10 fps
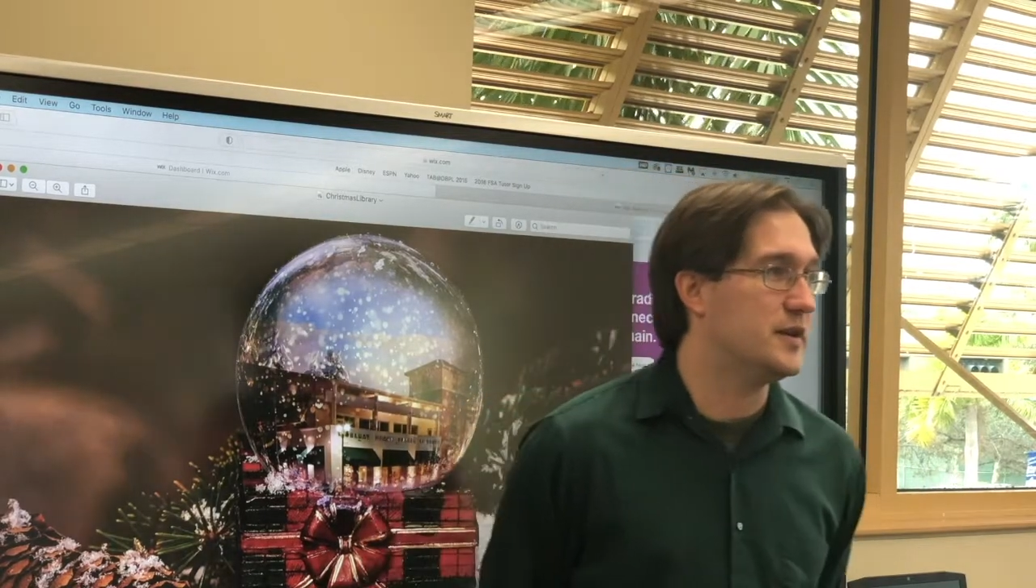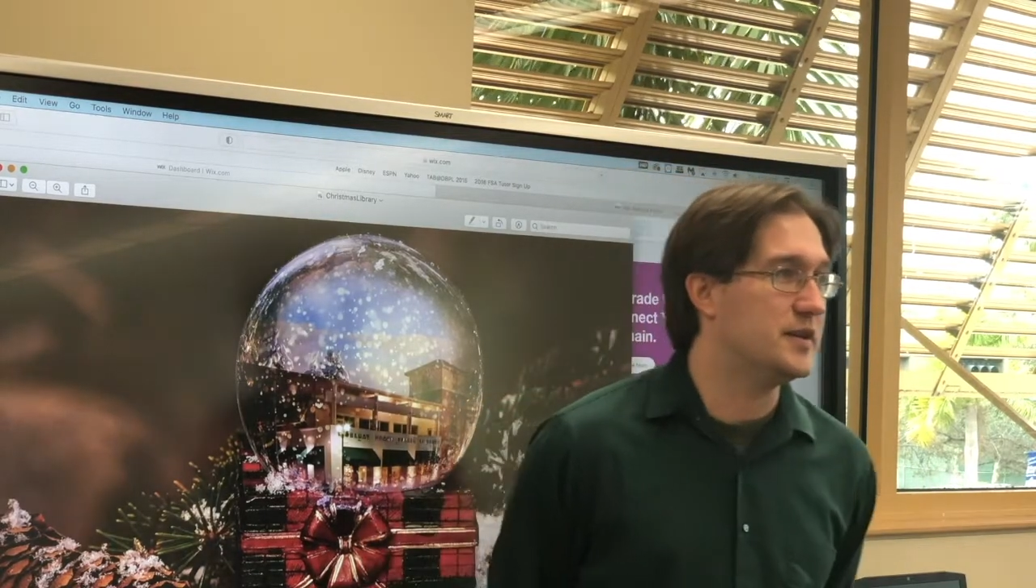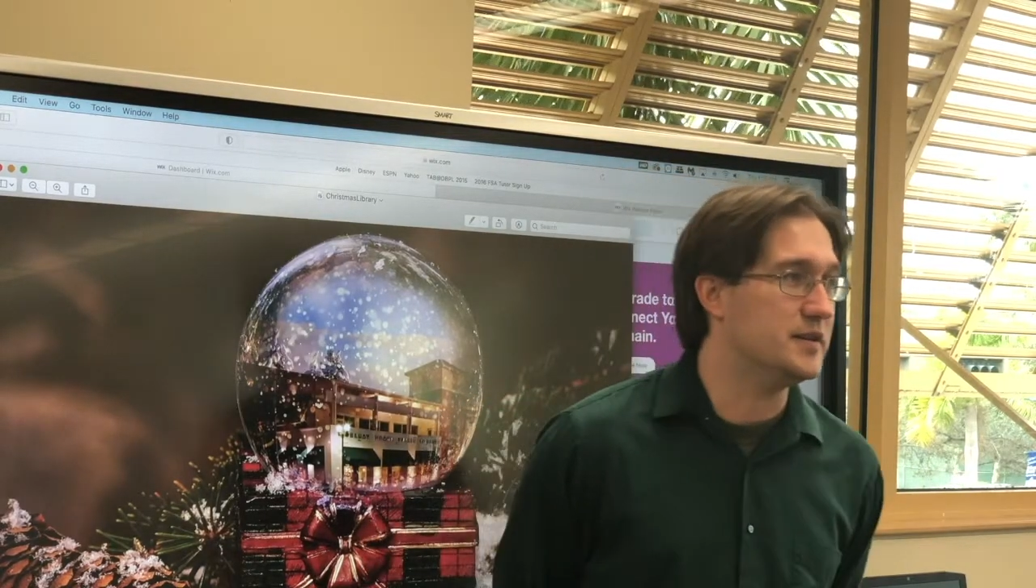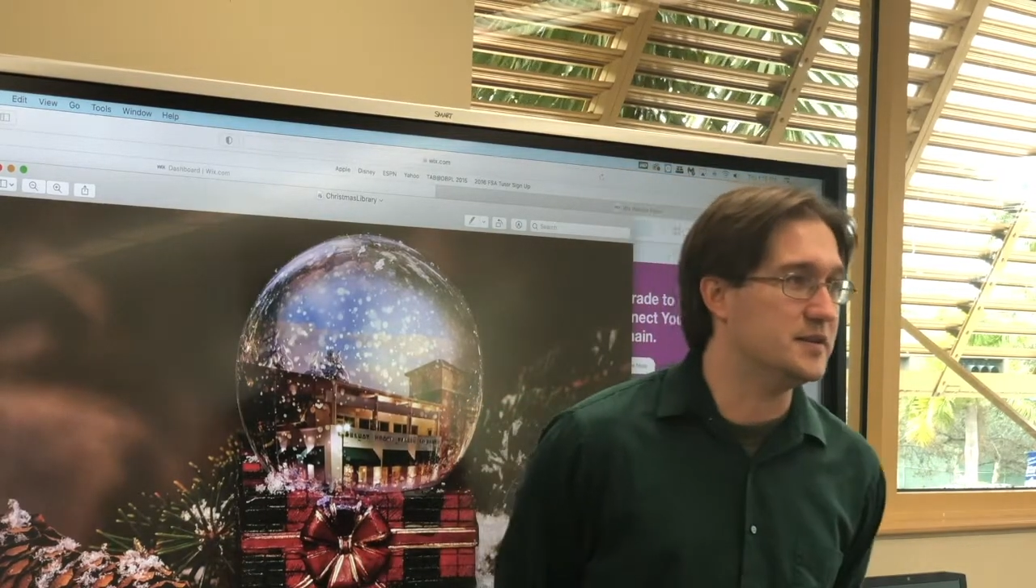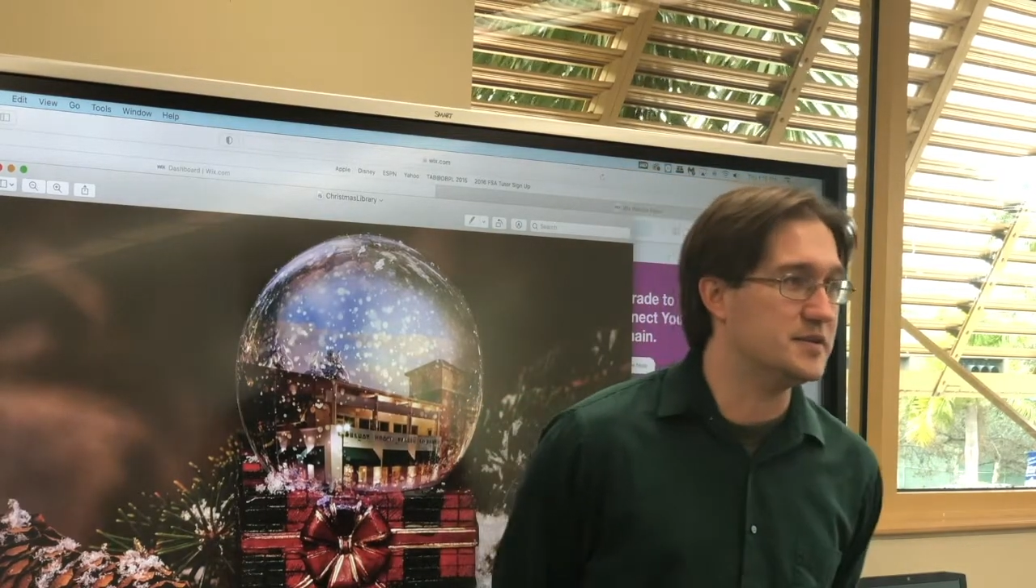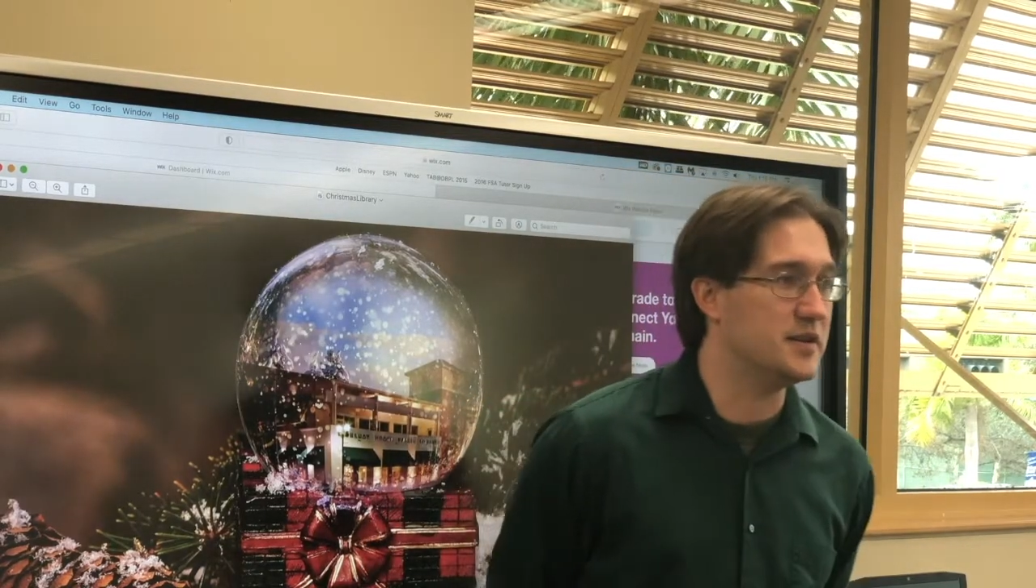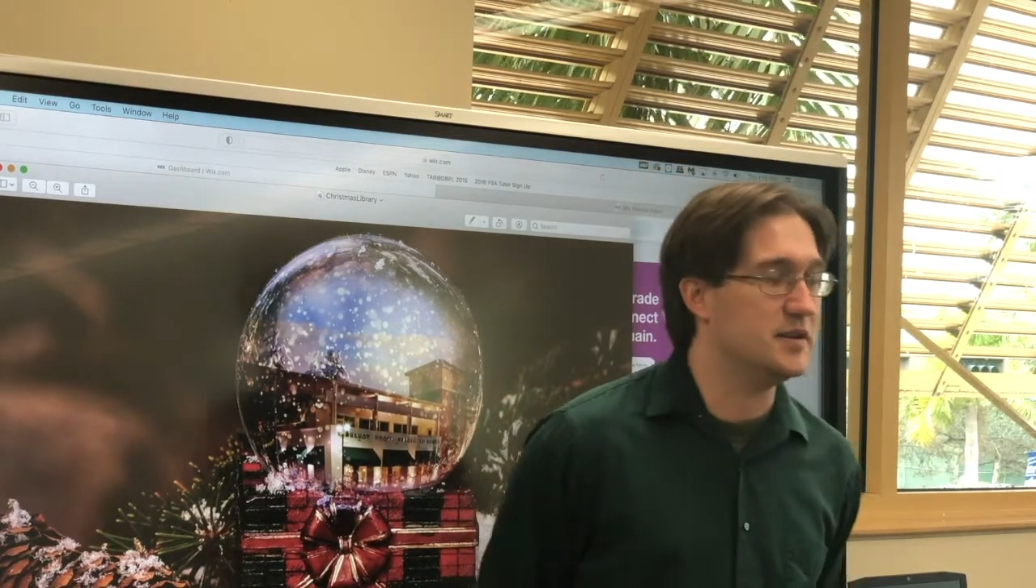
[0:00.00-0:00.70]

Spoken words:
is an